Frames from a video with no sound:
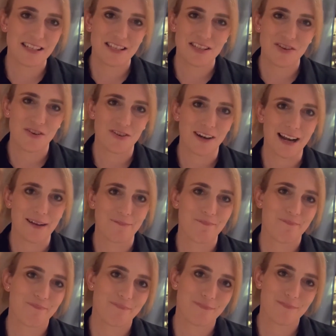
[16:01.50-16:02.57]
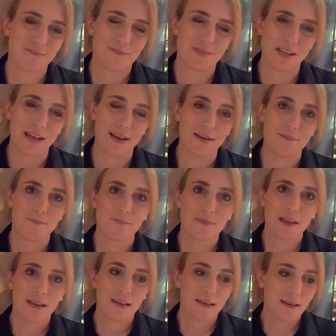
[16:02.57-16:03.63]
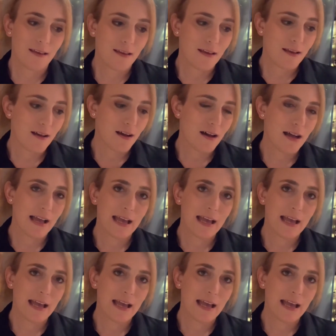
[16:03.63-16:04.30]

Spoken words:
great. So I